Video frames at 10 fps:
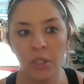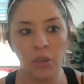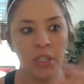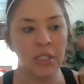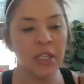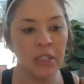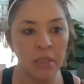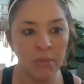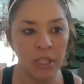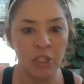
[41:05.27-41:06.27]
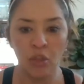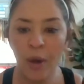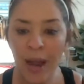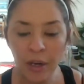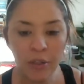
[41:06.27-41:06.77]
There's systems and
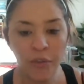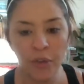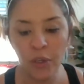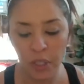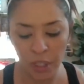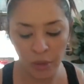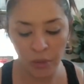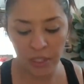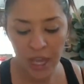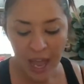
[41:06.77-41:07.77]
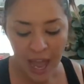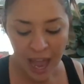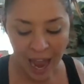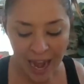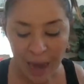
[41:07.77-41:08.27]
trackers for you to use.
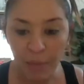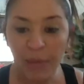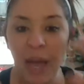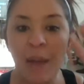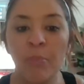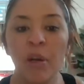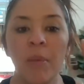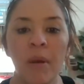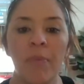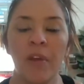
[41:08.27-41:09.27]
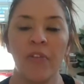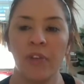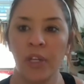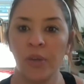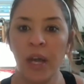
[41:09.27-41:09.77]
And I put them up there for
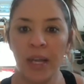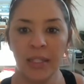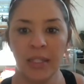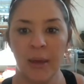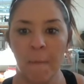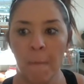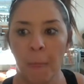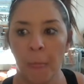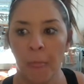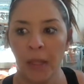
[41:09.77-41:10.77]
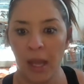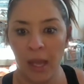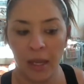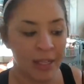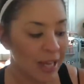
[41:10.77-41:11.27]
you guys,
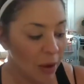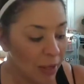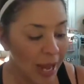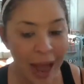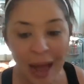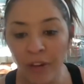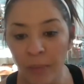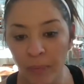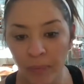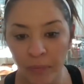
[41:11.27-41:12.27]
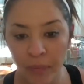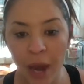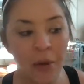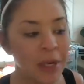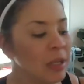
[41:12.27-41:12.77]
okay? Because I already have them. I
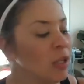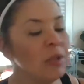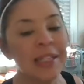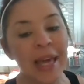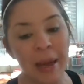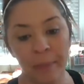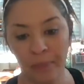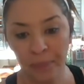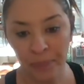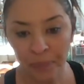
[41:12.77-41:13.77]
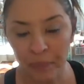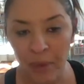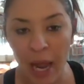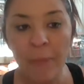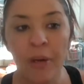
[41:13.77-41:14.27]
already use them.
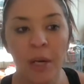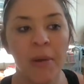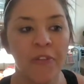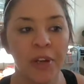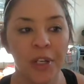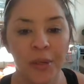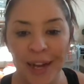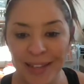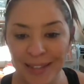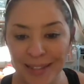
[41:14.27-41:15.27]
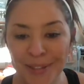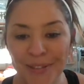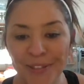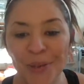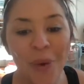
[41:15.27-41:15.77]
I put them up for you guys. So
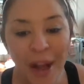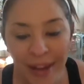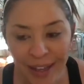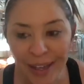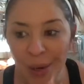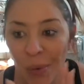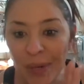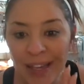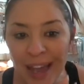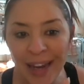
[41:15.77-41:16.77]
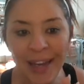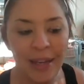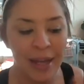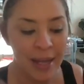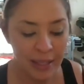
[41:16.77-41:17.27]
if you want it, go get it.
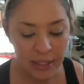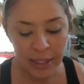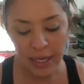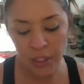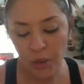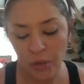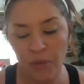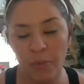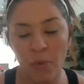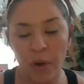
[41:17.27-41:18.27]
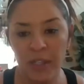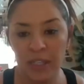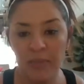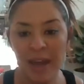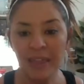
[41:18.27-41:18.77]
Stay tuned for more this
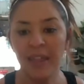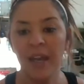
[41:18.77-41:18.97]
month.